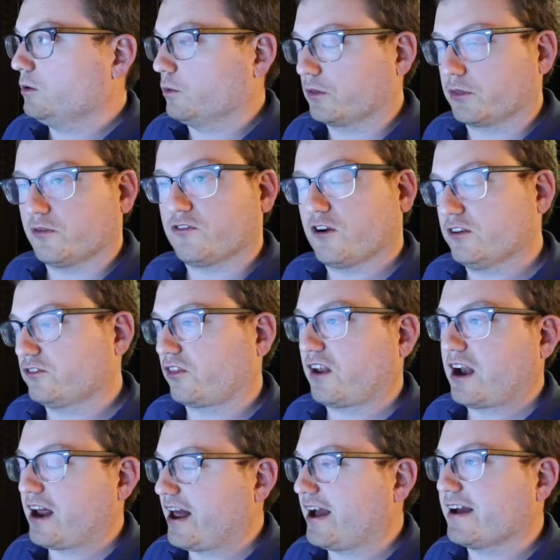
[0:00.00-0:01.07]
with the friends
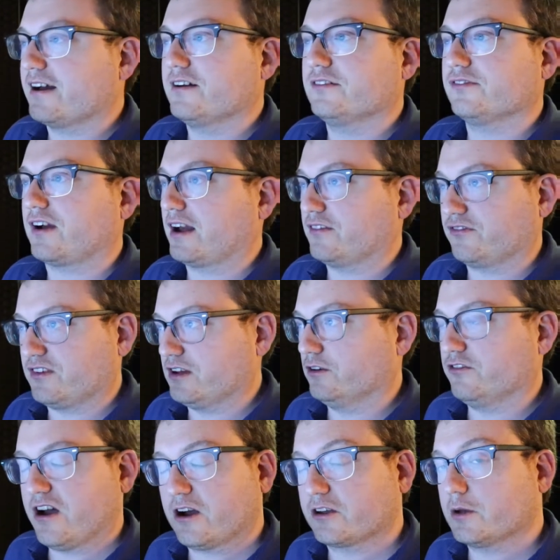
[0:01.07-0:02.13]
that I have, I
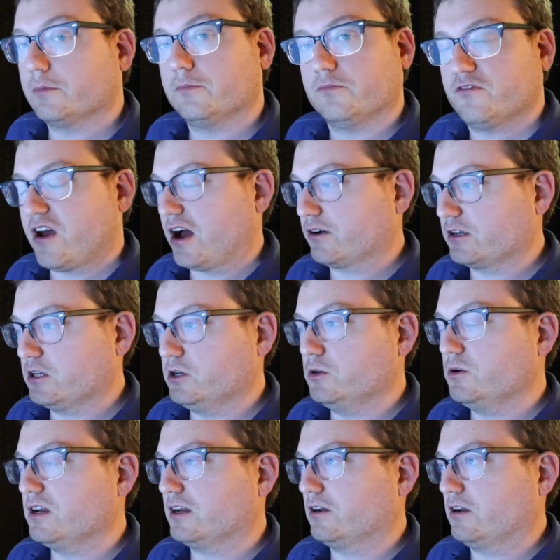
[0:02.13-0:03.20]
feel
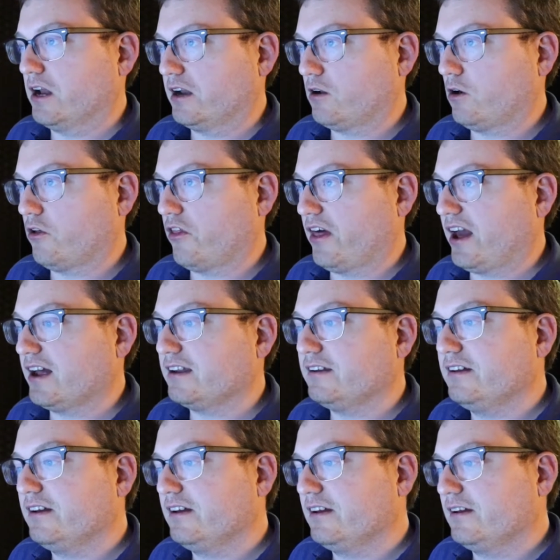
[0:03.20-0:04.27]
valued and all of that.